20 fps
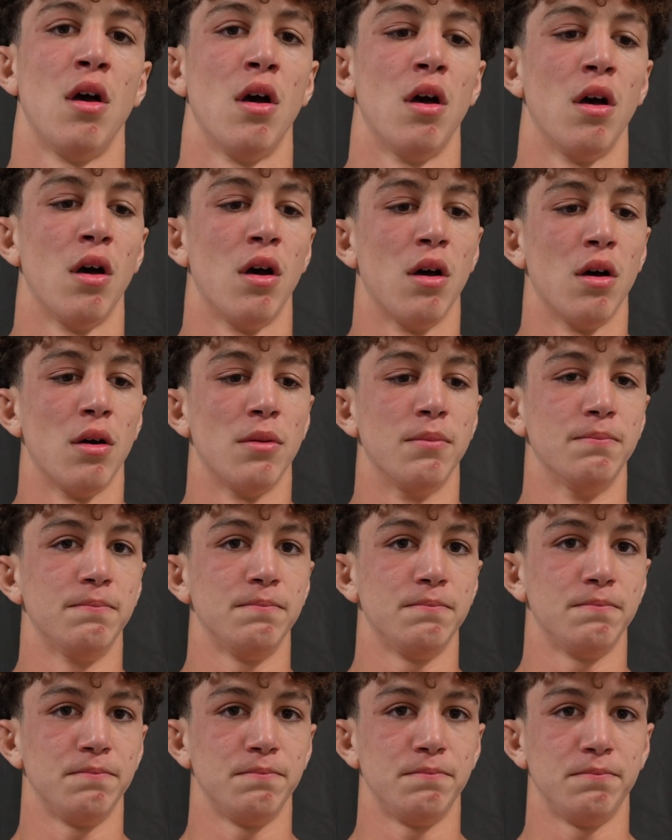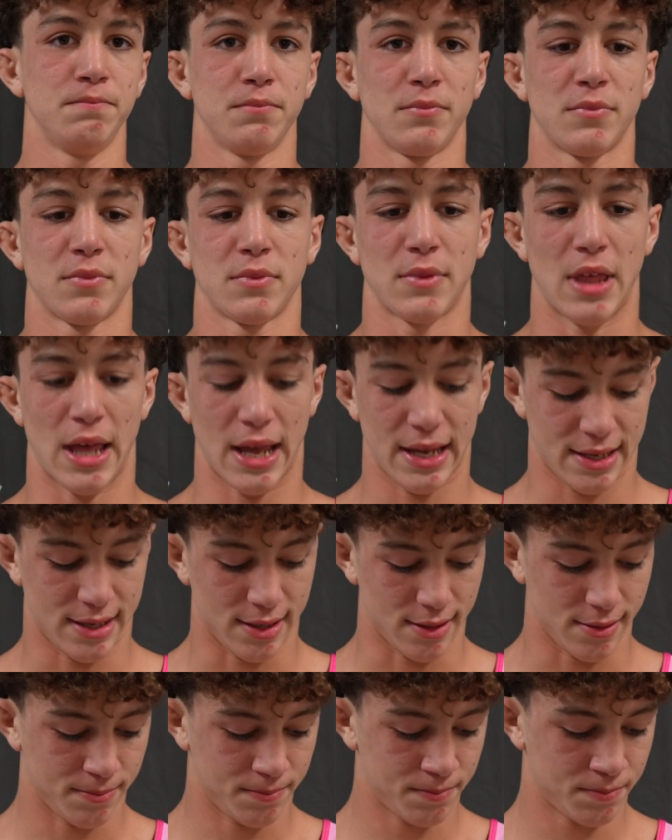Congratulations. Thank you.
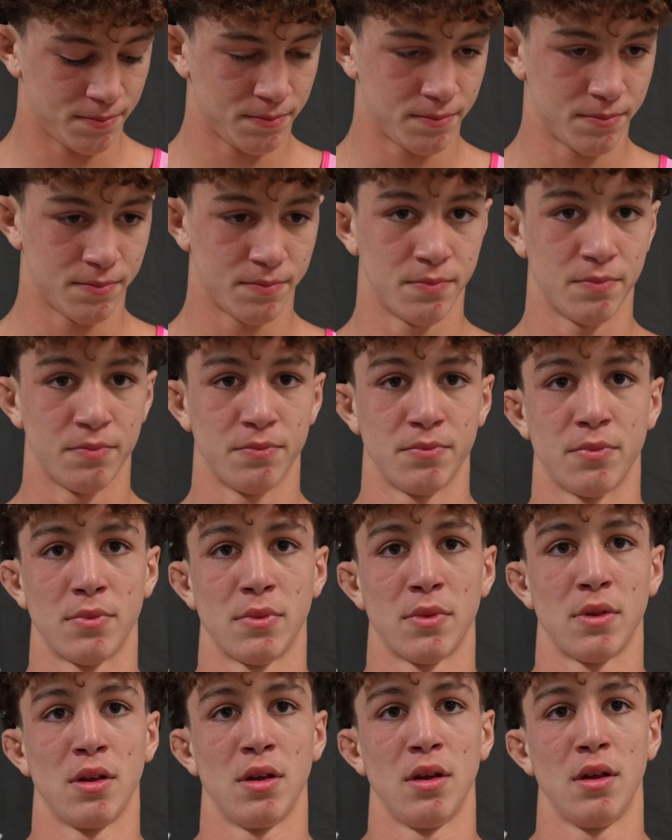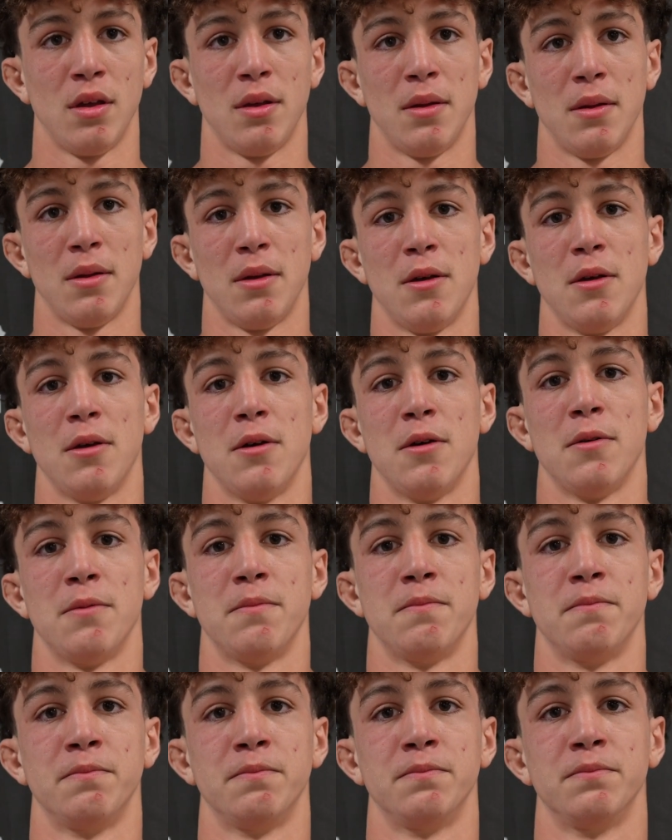Gabriel, national champion,
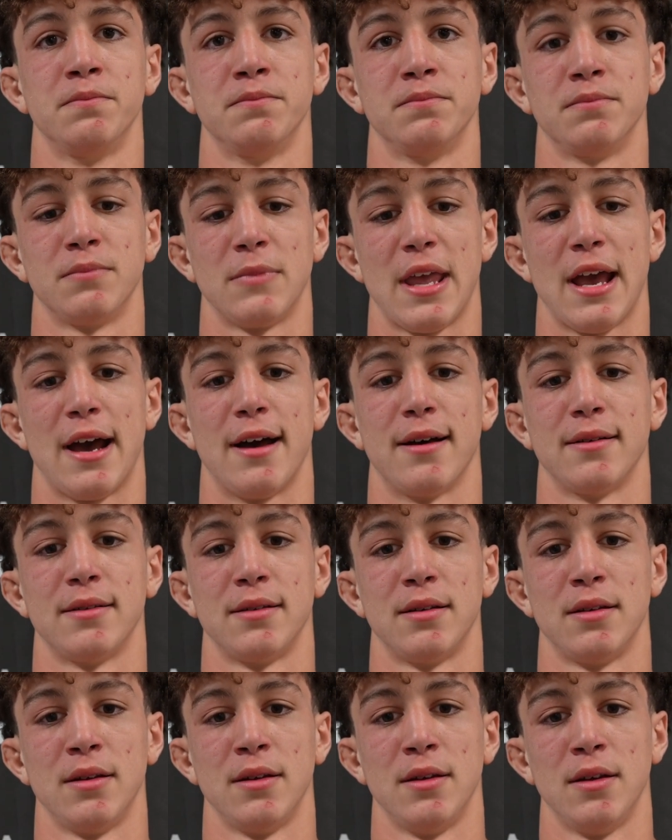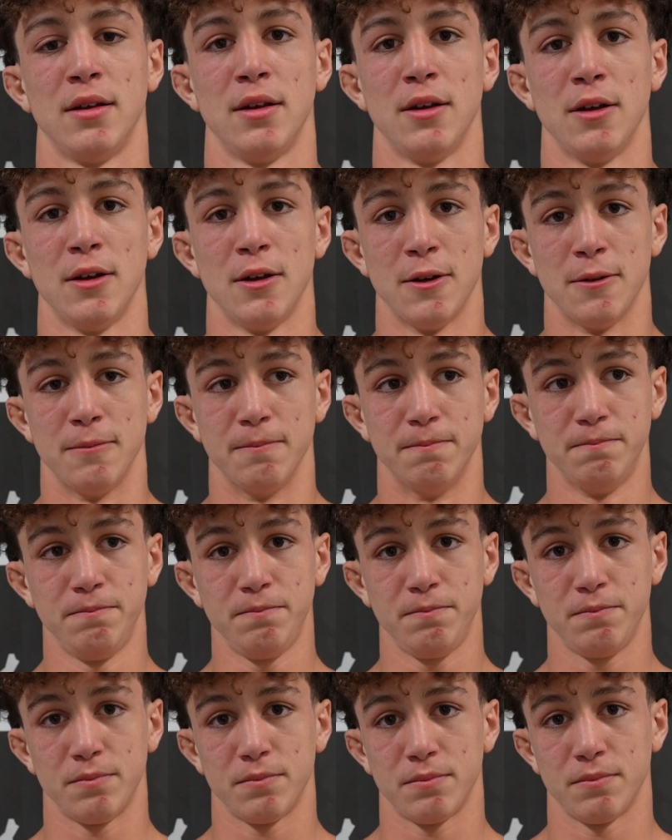Greco-Roman. Yeah. Talk a little bit about your
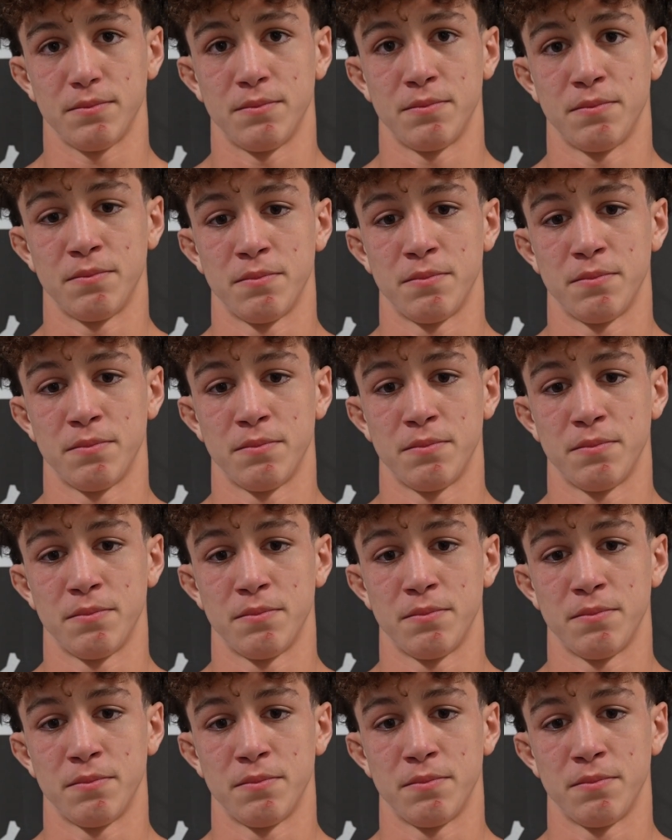tournament.